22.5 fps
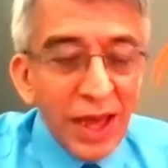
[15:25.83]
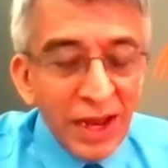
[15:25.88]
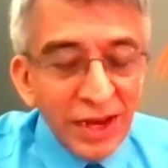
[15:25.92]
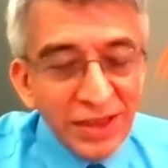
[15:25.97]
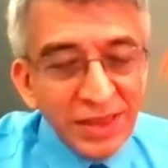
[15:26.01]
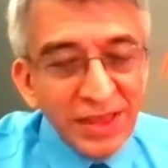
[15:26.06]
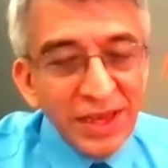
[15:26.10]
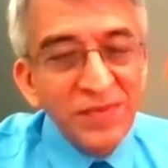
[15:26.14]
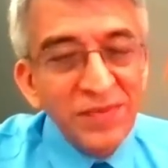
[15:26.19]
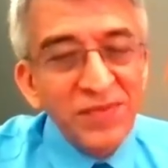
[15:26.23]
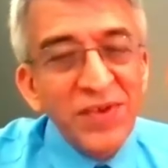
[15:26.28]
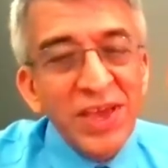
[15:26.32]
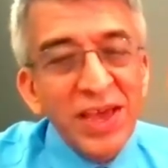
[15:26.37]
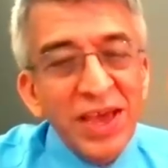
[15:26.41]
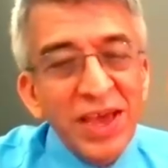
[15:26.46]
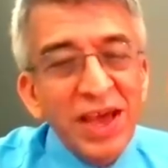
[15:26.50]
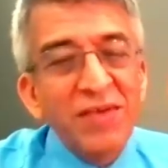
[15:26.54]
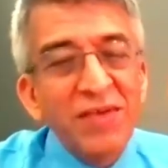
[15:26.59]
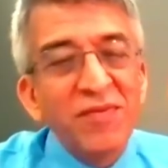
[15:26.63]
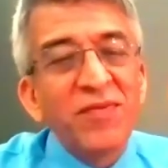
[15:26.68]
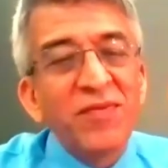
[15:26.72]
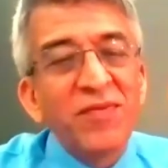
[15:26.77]
And then we
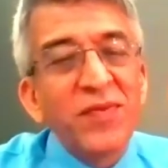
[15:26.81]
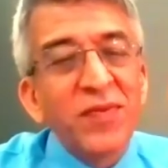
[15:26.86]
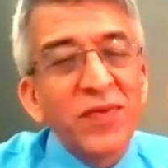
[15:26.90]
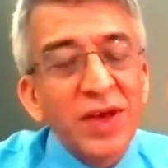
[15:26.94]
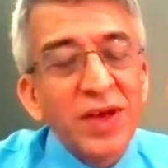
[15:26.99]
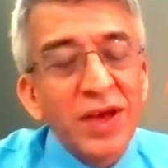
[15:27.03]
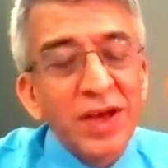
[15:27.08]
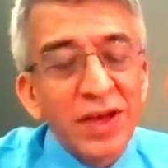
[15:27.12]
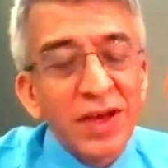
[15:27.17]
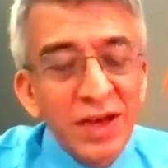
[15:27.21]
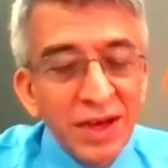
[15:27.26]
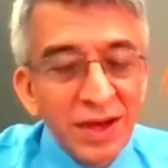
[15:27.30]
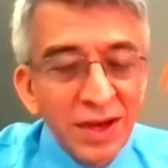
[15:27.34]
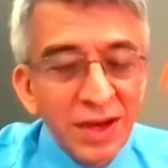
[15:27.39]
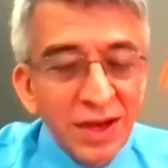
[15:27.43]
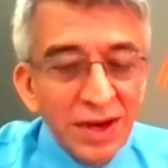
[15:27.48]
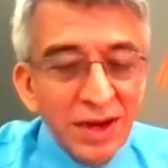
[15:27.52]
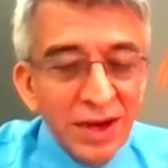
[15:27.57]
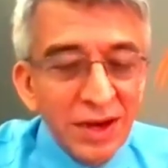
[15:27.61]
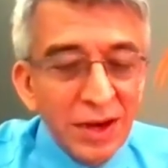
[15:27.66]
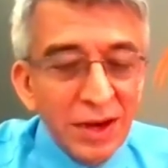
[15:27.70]
have uh,